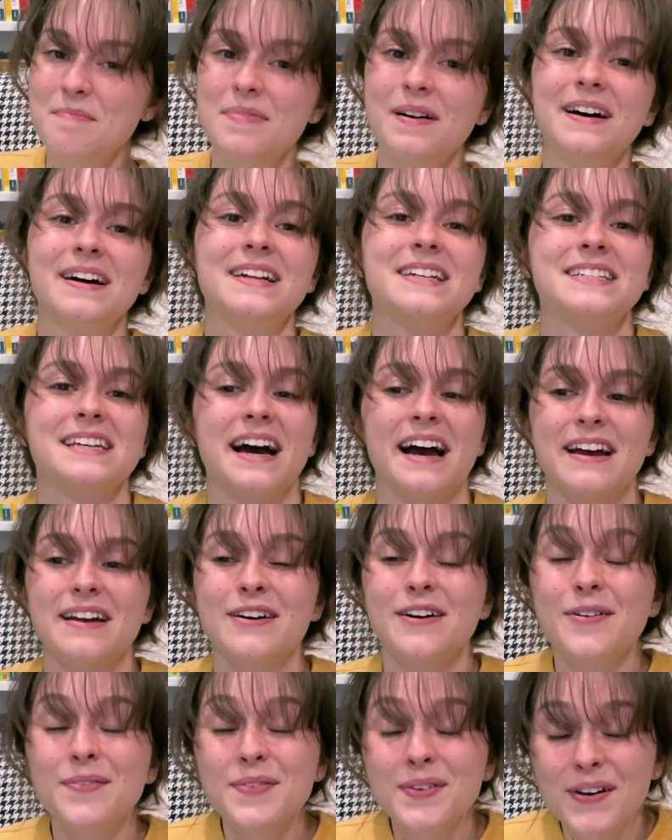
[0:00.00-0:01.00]
but I
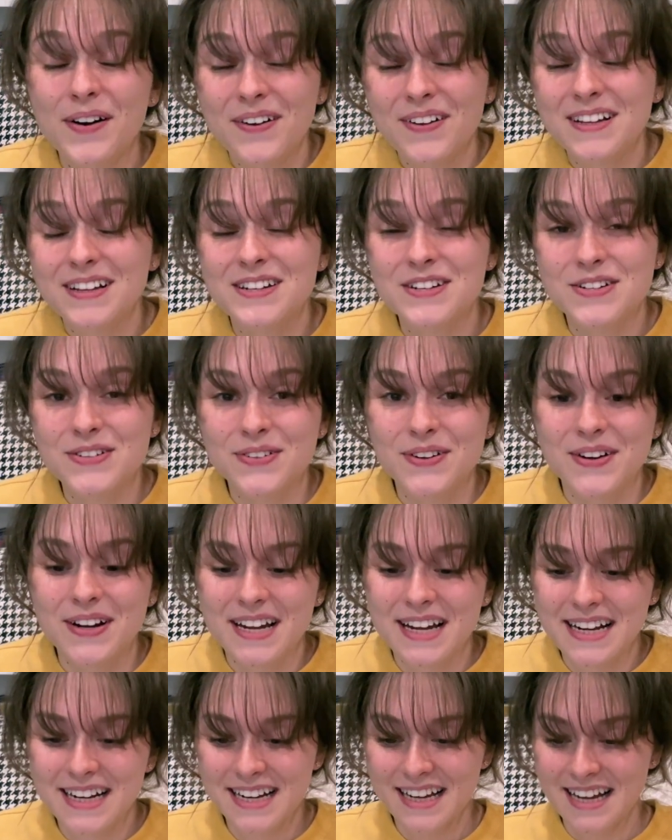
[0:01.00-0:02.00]
hope y'all
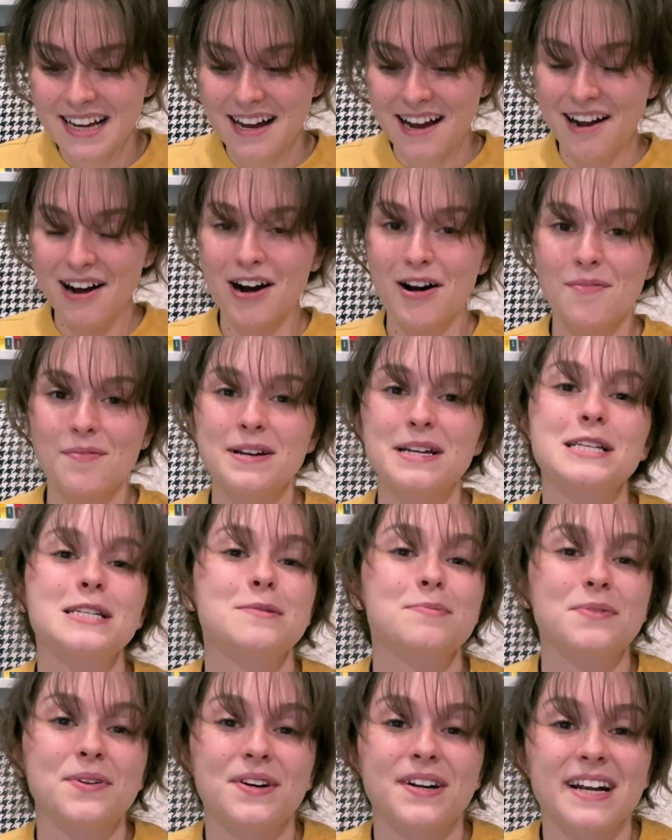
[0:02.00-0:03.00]
enjoyed um,
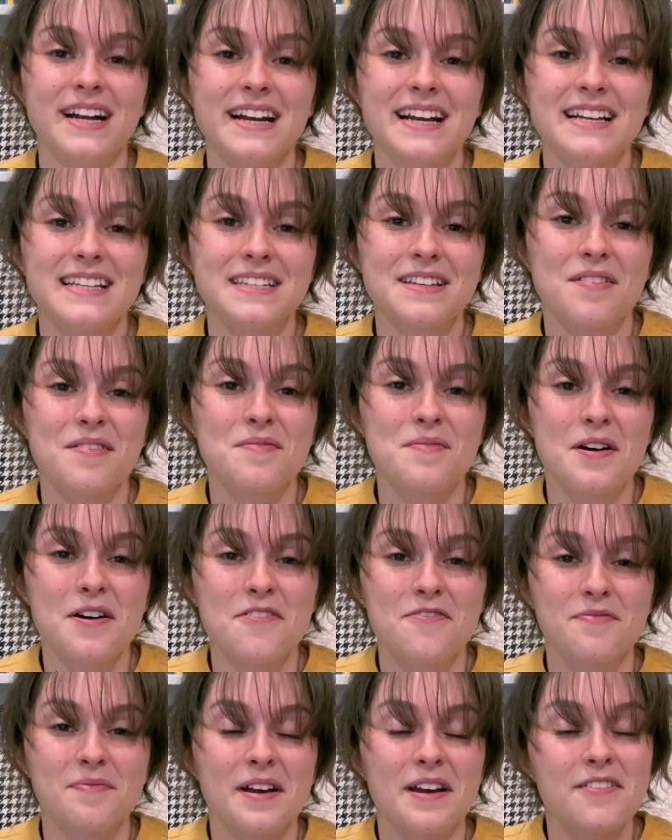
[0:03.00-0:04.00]
exploring some
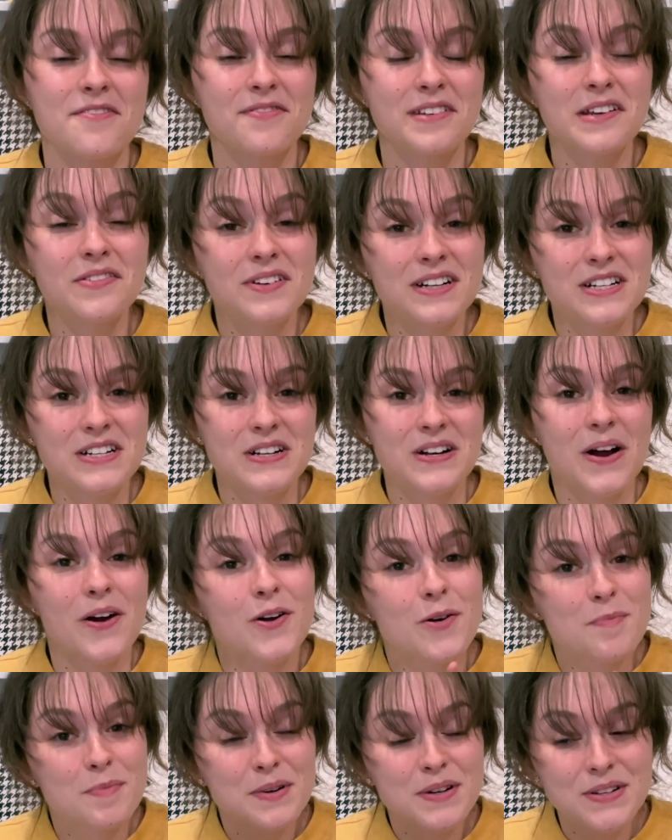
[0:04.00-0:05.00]
of my favorite
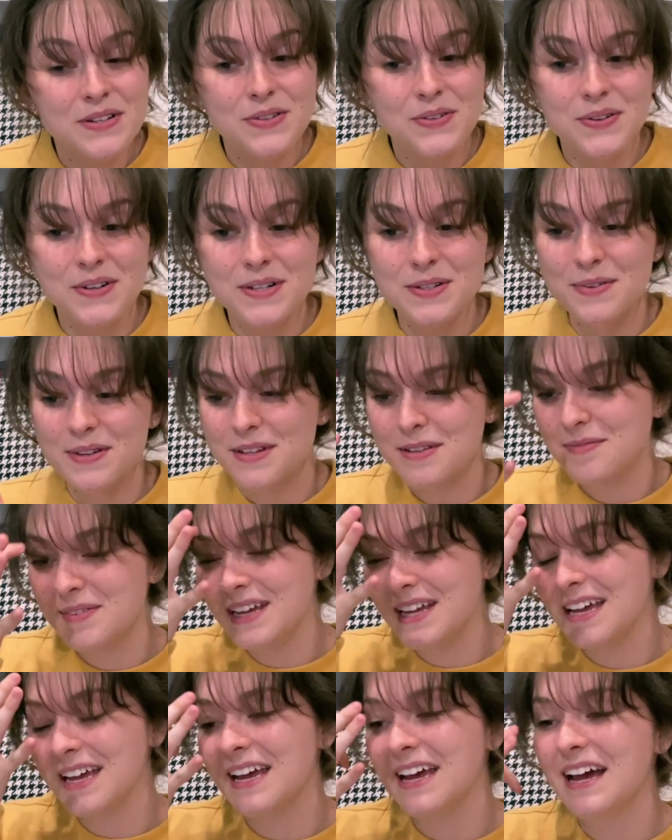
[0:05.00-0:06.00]
Chicago bookstores with
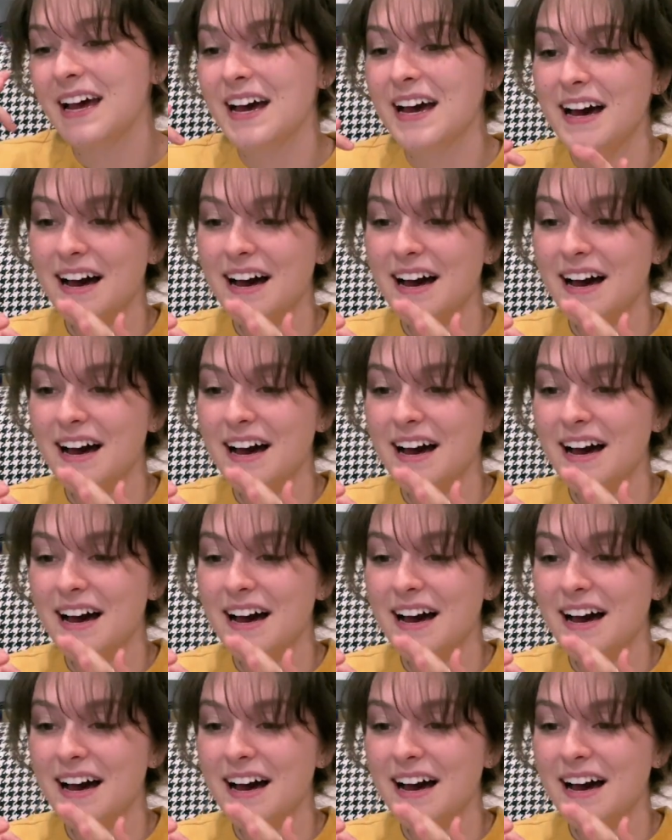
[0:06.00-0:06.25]
me.